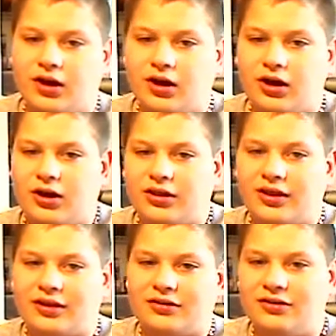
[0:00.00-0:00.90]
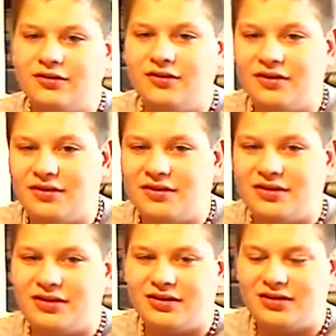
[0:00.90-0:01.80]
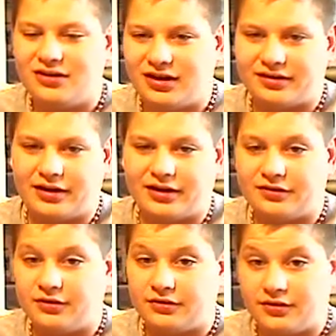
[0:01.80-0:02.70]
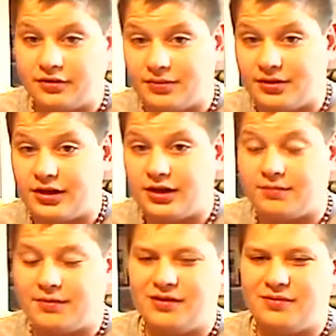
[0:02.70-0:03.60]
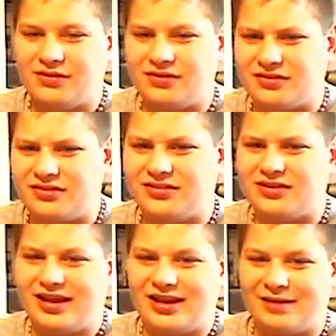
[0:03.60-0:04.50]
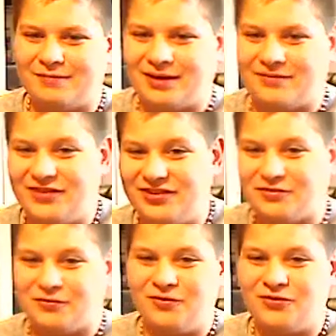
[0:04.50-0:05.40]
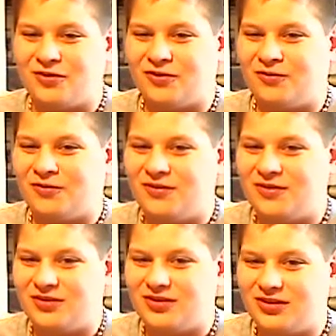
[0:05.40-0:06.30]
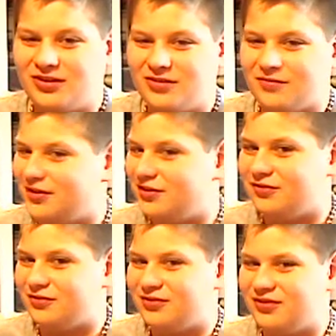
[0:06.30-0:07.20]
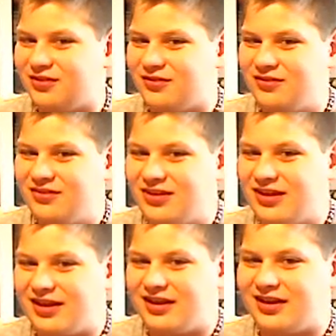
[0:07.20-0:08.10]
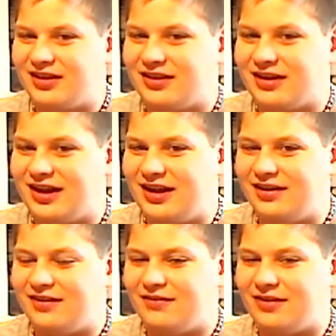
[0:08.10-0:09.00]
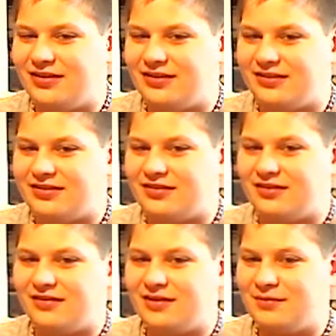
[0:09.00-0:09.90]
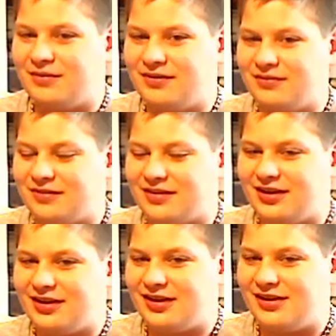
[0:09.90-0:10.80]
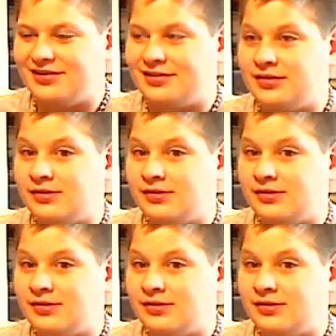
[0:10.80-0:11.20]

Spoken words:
Then Luger, DDP was taken out by Vince Russo. Vince Russo, aka the guy who writes all the storyboards for TNA.